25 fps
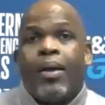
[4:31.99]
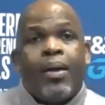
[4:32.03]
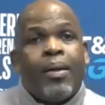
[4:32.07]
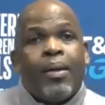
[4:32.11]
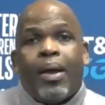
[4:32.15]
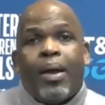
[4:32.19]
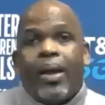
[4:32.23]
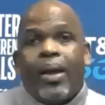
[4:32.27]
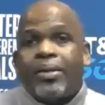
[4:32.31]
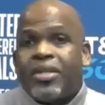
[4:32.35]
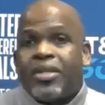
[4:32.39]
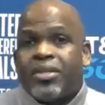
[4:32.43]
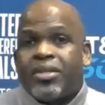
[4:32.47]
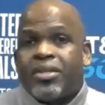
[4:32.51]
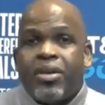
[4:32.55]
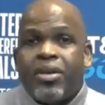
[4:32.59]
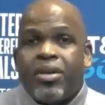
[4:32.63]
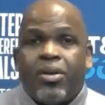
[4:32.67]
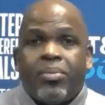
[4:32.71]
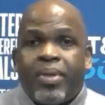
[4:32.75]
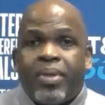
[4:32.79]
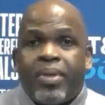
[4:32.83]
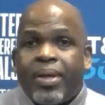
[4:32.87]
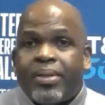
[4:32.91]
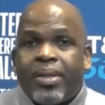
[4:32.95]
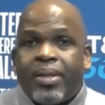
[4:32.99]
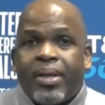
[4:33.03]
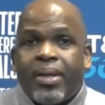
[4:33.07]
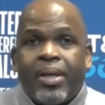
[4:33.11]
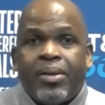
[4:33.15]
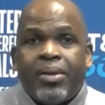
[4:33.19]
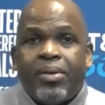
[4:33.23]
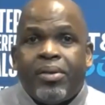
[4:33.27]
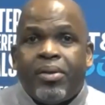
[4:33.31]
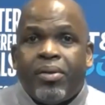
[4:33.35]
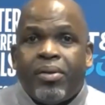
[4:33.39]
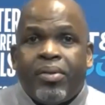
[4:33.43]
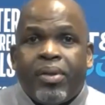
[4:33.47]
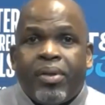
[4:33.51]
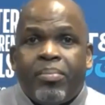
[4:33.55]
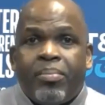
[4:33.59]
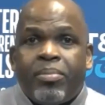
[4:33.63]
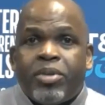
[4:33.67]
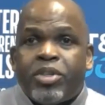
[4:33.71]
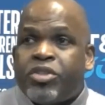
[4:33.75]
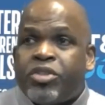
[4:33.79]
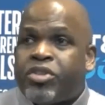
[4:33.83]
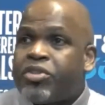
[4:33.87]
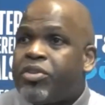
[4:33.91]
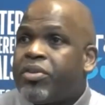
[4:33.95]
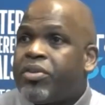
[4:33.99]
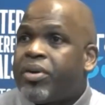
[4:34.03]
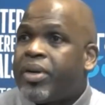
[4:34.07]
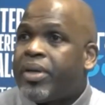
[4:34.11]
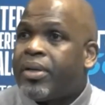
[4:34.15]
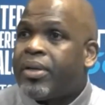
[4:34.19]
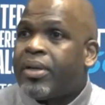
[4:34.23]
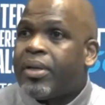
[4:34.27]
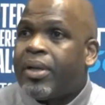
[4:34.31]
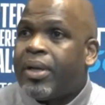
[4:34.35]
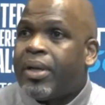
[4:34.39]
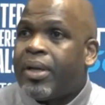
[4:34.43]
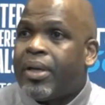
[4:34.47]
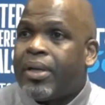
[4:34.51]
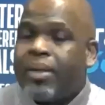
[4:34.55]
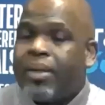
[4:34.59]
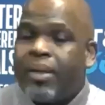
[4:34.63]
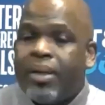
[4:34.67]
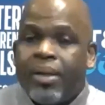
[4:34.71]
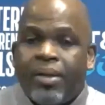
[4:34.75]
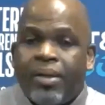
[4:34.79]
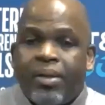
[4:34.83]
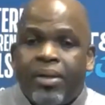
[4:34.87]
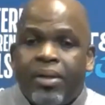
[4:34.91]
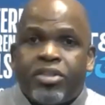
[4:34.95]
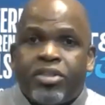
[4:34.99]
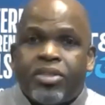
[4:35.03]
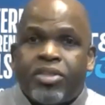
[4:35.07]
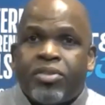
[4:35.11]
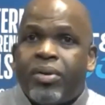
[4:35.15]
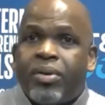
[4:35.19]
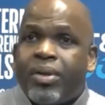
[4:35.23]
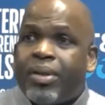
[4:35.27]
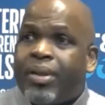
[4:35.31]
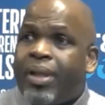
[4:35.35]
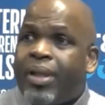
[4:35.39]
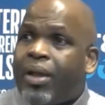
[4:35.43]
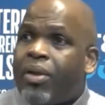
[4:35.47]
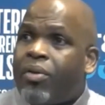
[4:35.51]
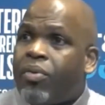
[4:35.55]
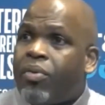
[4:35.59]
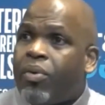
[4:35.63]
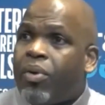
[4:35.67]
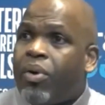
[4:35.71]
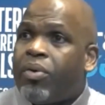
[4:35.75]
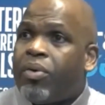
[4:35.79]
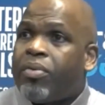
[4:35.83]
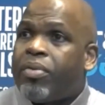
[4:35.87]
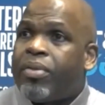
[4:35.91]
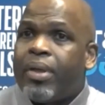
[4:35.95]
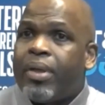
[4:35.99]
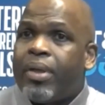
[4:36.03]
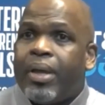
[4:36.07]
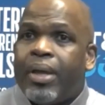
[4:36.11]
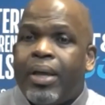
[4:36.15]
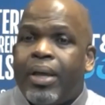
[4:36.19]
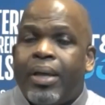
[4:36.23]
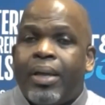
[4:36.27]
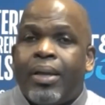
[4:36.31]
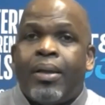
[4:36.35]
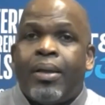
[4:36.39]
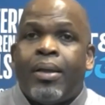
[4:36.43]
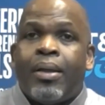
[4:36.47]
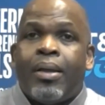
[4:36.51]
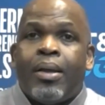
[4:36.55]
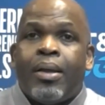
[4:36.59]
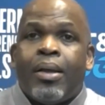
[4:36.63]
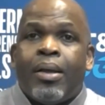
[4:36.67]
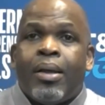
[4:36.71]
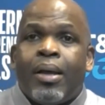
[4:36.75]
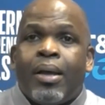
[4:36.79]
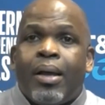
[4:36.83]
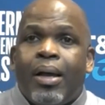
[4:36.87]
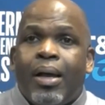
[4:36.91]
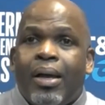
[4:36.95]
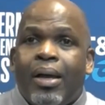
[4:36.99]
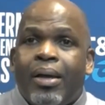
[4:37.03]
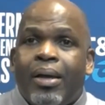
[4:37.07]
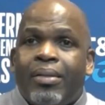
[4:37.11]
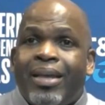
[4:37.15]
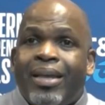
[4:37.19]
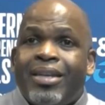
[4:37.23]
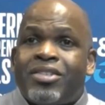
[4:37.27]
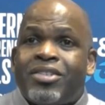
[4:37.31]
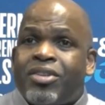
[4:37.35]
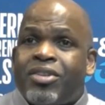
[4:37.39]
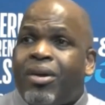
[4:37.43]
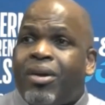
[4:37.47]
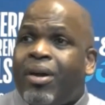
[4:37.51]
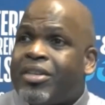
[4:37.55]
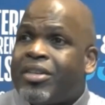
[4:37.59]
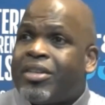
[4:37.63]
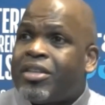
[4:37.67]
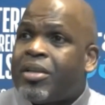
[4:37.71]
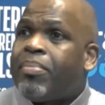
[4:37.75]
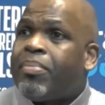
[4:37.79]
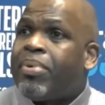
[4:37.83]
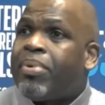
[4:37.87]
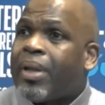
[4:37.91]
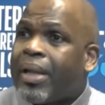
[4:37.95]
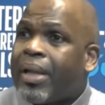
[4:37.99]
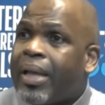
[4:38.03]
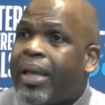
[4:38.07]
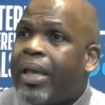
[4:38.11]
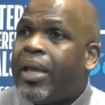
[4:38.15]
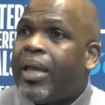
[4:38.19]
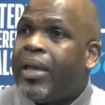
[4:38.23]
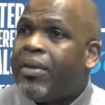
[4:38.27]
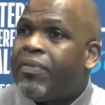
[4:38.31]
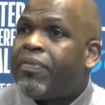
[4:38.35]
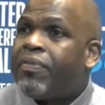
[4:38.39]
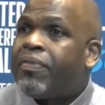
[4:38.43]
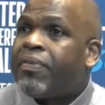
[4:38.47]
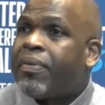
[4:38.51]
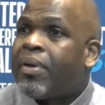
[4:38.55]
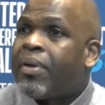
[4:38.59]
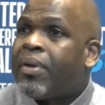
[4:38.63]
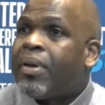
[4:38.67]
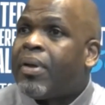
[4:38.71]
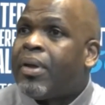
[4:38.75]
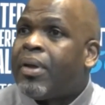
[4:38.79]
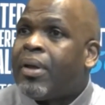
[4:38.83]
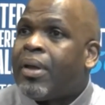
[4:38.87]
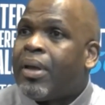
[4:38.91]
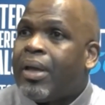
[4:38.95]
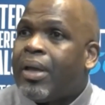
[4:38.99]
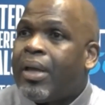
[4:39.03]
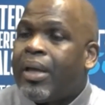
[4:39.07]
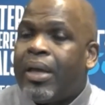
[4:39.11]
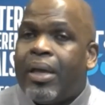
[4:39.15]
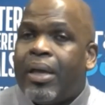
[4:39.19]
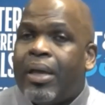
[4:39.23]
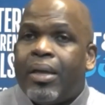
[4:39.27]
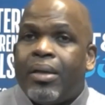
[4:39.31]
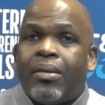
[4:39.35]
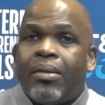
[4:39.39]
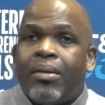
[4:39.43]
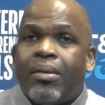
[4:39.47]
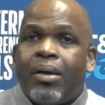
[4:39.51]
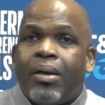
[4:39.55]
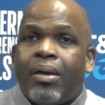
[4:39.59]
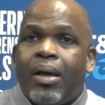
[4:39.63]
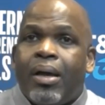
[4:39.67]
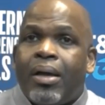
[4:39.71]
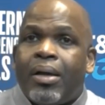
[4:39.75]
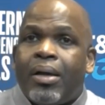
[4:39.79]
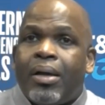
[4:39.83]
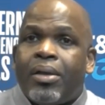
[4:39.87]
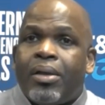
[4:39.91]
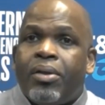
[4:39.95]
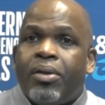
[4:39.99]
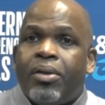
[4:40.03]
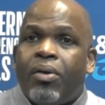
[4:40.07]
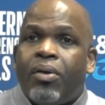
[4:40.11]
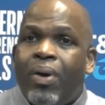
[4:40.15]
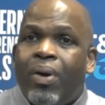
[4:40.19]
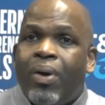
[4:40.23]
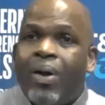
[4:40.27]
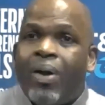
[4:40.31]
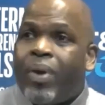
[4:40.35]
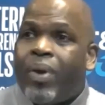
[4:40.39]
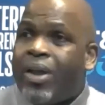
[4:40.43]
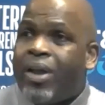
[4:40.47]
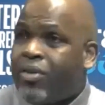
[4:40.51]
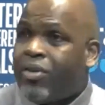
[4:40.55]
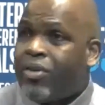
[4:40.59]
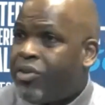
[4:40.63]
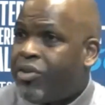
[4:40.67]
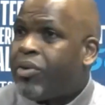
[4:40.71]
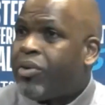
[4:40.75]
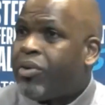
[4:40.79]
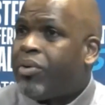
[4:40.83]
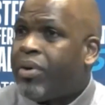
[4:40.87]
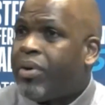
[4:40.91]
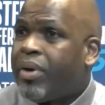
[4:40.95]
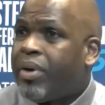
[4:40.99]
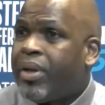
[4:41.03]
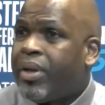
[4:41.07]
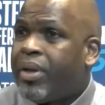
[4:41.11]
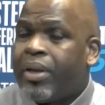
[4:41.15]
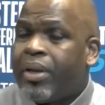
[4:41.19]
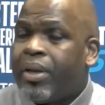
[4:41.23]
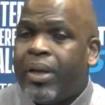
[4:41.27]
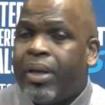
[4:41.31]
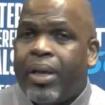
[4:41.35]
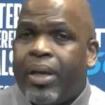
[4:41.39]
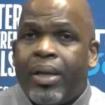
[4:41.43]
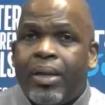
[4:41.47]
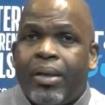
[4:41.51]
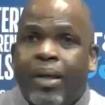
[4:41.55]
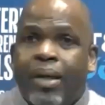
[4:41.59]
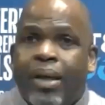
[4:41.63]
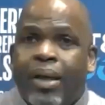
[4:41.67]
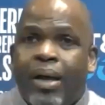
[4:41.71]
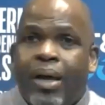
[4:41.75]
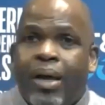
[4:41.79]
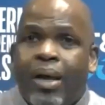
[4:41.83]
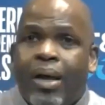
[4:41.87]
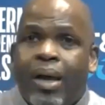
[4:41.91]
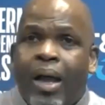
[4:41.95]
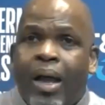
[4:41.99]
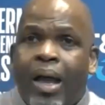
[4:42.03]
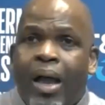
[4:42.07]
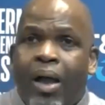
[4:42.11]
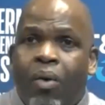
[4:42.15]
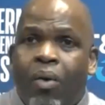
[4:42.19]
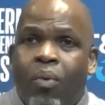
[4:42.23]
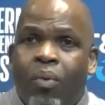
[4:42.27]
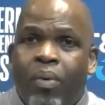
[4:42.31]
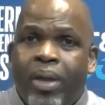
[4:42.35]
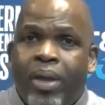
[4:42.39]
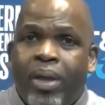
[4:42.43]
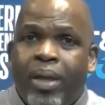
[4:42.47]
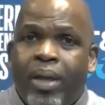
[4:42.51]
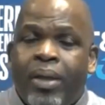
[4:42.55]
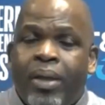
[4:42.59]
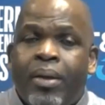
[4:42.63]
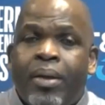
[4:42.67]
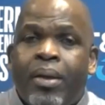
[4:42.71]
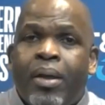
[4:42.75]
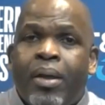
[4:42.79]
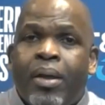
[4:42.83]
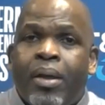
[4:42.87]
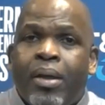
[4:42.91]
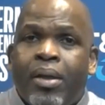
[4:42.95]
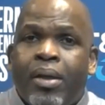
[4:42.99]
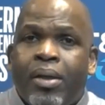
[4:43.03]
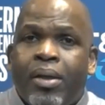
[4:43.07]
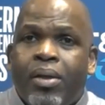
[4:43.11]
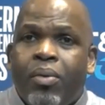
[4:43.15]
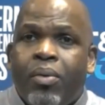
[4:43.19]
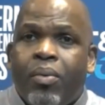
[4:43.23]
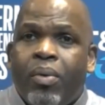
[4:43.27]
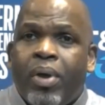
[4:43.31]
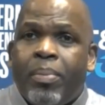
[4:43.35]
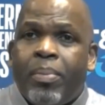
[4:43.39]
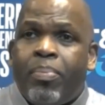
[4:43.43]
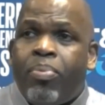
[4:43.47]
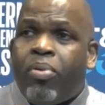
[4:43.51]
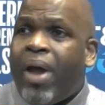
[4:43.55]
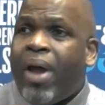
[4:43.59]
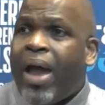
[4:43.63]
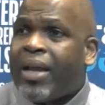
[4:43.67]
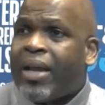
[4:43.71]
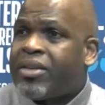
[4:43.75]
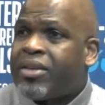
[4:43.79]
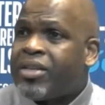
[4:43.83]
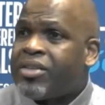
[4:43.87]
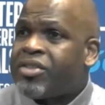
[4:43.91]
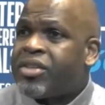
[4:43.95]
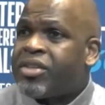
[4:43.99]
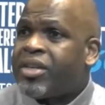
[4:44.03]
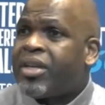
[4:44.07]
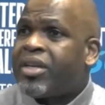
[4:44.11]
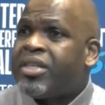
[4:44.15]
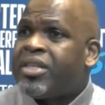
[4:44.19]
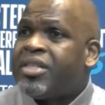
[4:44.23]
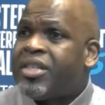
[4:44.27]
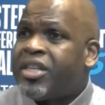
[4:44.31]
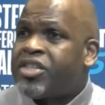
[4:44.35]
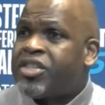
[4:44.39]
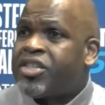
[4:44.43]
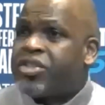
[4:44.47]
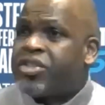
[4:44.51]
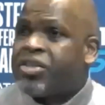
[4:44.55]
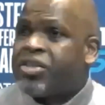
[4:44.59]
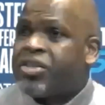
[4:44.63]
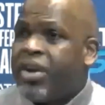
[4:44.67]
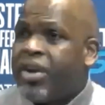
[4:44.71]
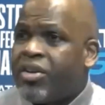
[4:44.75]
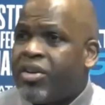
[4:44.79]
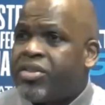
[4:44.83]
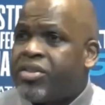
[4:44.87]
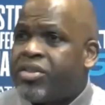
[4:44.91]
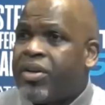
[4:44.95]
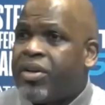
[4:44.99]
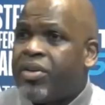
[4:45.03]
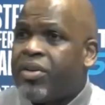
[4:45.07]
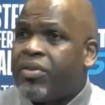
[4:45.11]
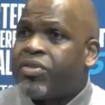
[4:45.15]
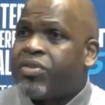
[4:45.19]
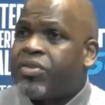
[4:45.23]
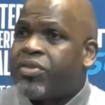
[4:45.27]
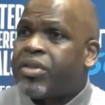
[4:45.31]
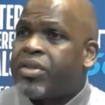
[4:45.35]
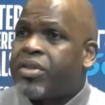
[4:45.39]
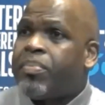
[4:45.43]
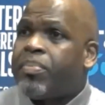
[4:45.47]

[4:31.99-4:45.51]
I just hope that they, you know, they're maturing and they're, they're showing that growth and uh, they start to believe in, uh, you know, what we are doing and uh, how we we practice and condition ourselves to play.